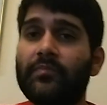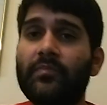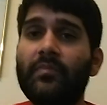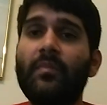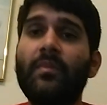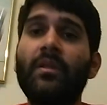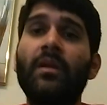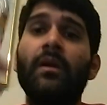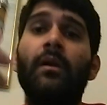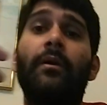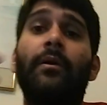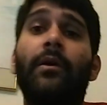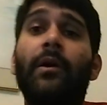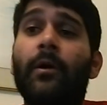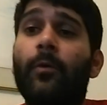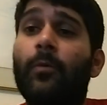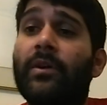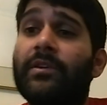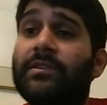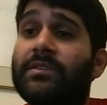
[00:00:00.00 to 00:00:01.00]
I don't know how well
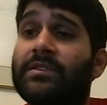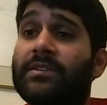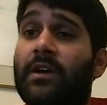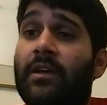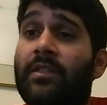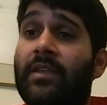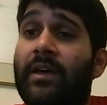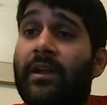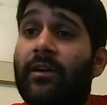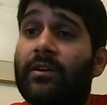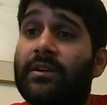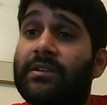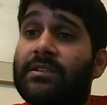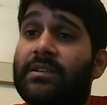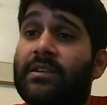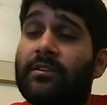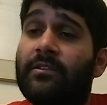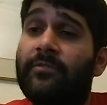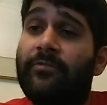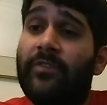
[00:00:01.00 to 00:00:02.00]
you saw that. I'll continue
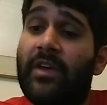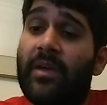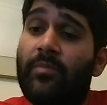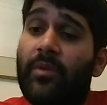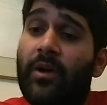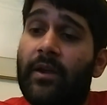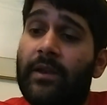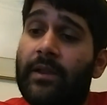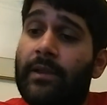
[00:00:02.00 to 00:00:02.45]
to vape on it.